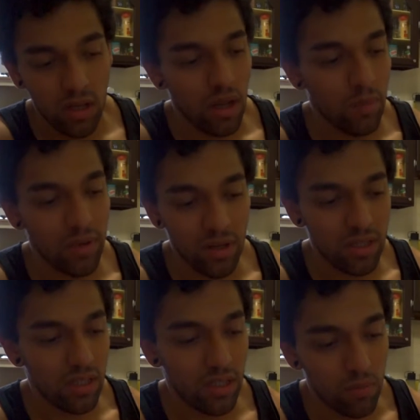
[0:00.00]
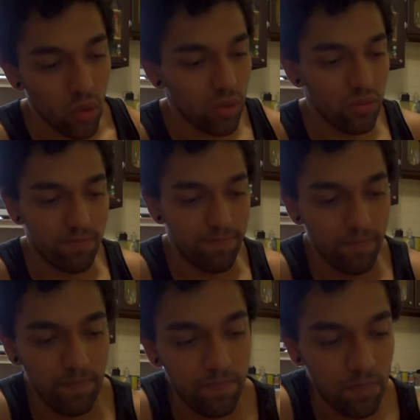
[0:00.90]
I mean, it's more
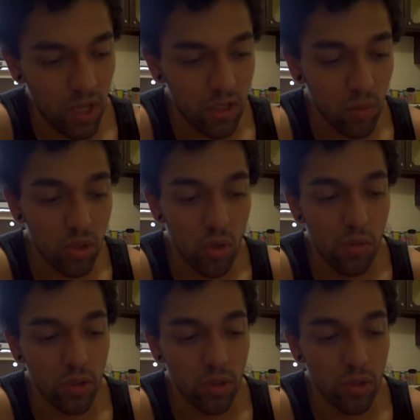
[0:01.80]
doable.